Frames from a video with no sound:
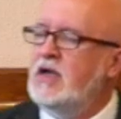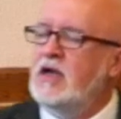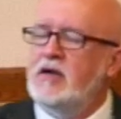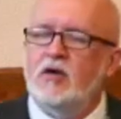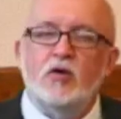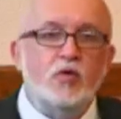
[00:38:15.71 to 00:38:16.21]

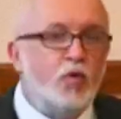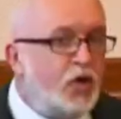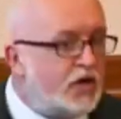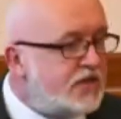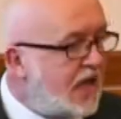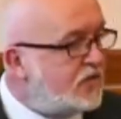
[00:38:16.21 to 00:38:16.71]
who
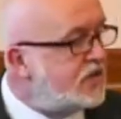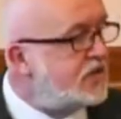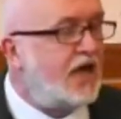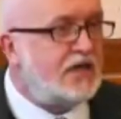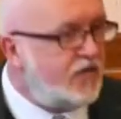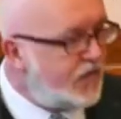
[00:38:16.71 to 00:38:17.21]
works
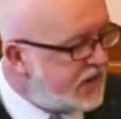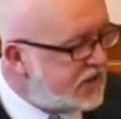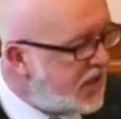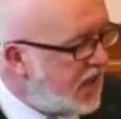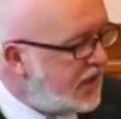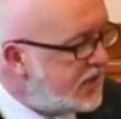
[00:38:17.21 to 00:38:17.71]
outside of your
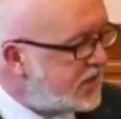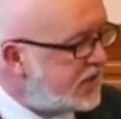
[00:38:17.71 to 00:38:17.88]
sight,